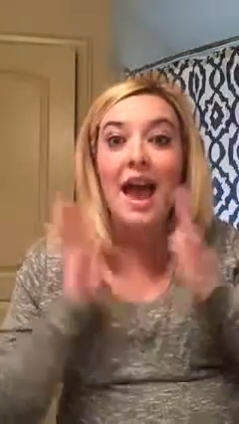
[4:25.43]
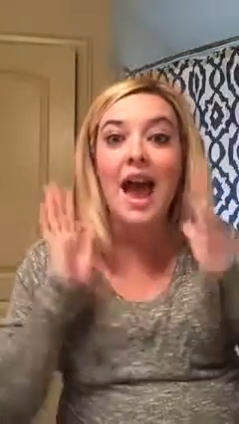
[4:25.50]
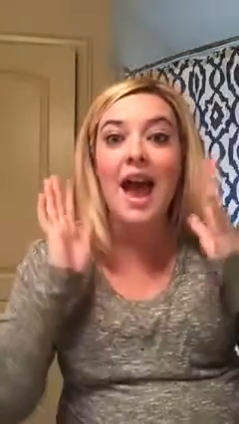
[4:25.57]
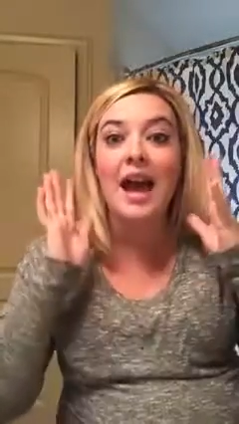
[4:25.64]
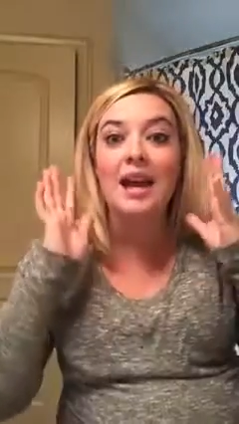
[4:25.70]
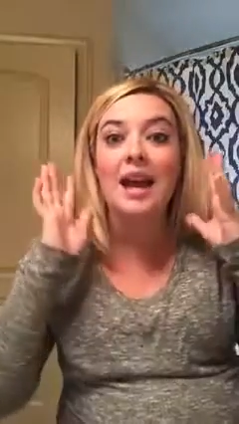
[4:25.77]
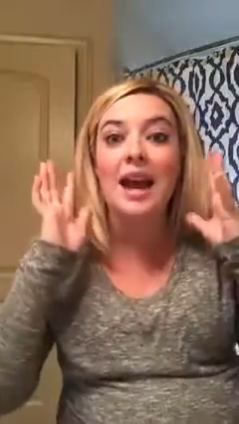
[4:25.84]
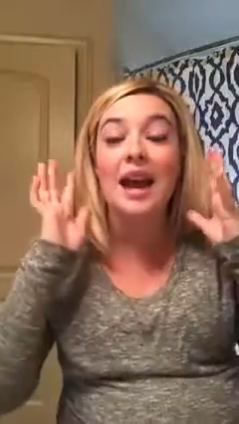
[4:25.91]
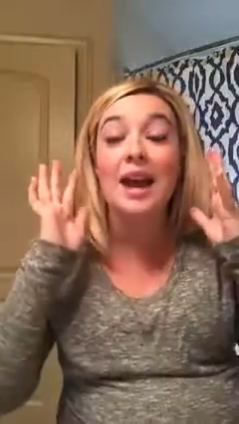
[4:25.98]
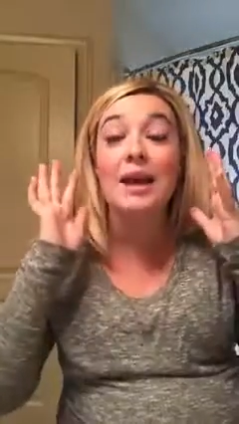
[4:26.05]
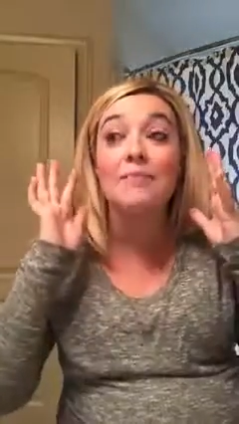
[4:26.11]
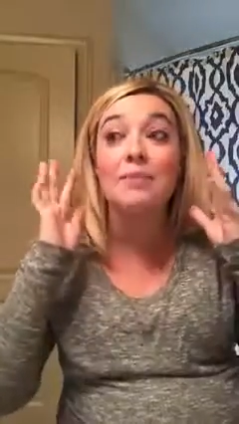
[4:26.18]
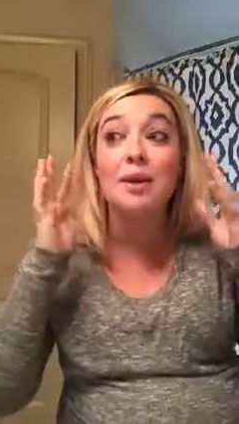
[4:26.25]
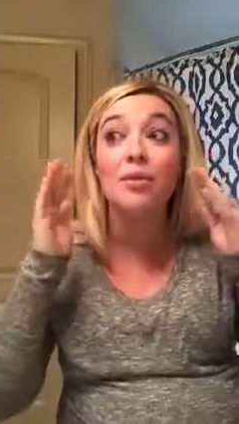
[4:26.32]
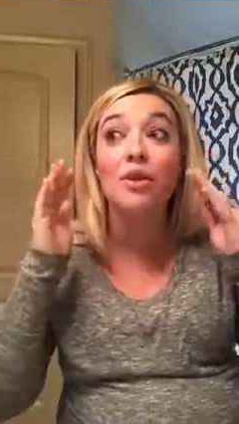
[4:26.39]
and
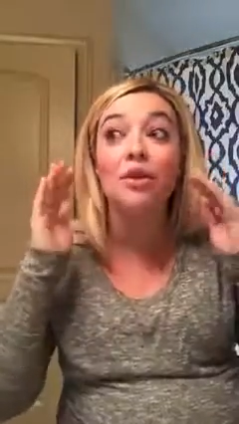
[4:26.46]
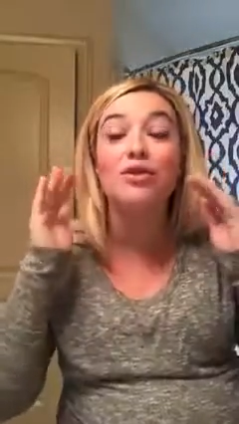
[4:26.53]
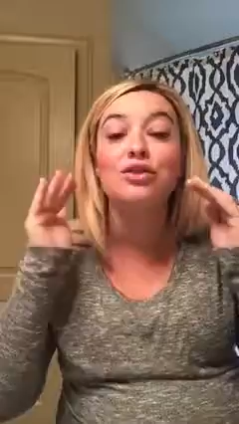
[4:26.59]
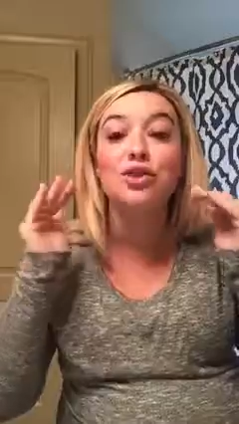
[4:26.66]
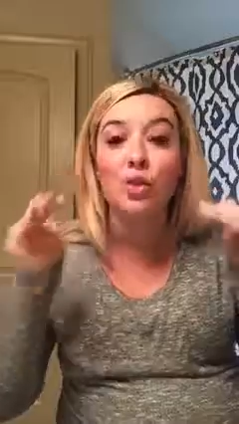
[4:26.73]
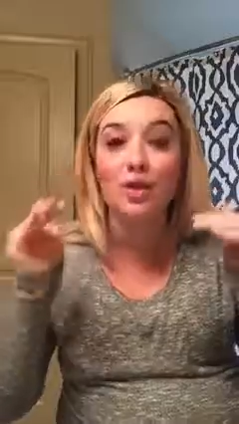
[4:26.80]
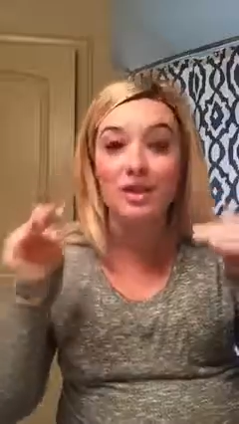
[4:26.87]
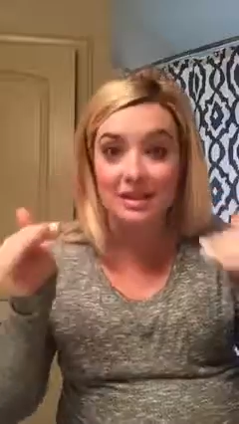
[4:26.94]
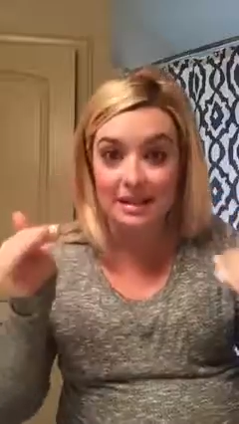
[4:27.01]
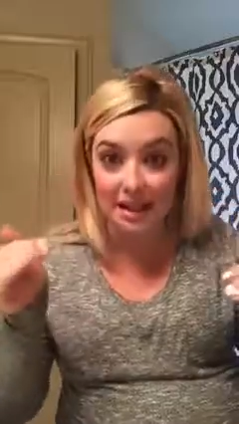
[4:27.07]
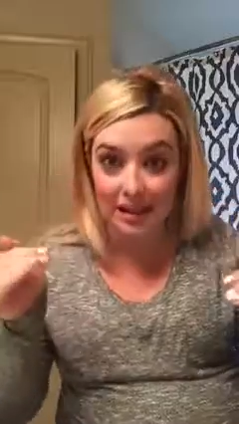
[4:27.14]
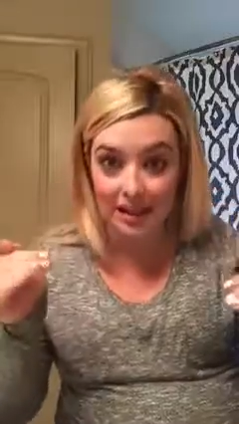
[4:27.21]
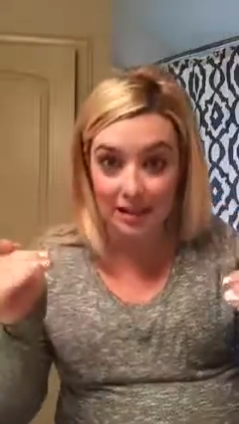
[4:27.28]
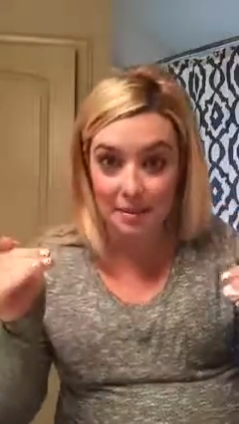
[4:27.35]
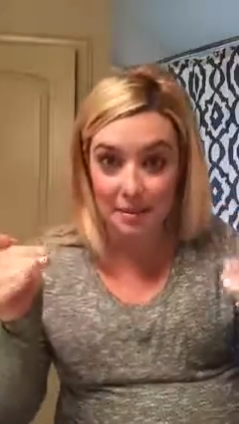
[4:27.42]
people are
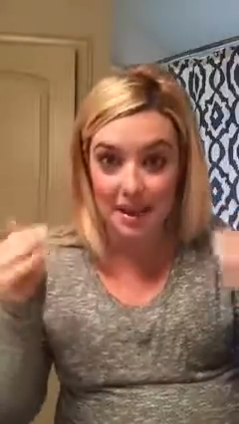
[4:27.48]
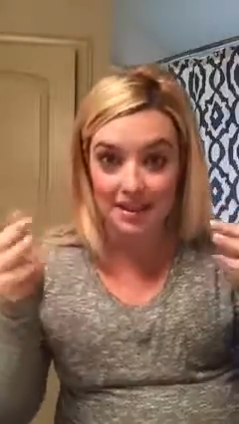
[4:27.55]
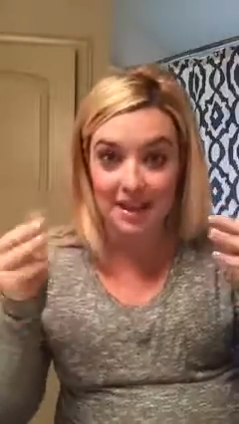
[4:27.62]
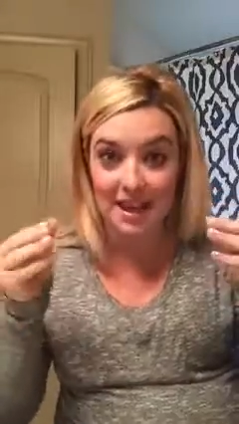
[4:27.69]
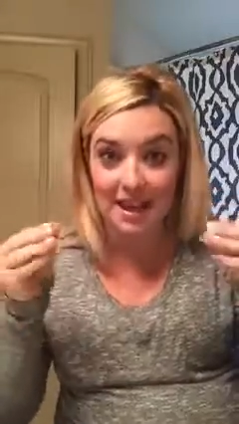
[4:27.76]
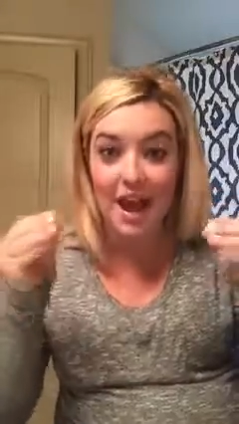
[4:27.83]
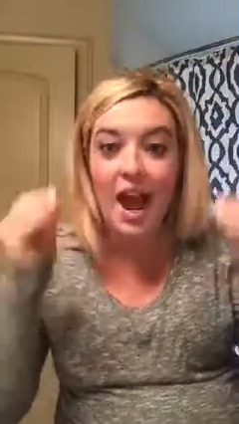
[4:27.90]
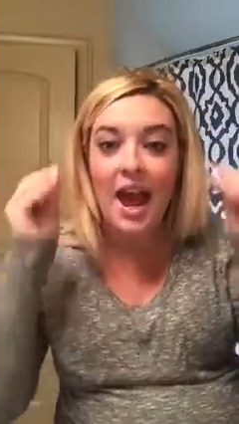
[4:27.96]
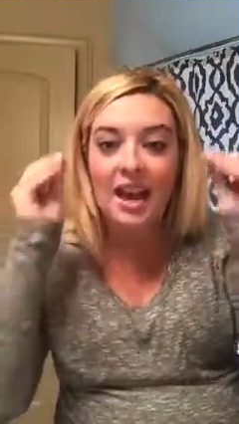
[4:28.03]
noticing my skin.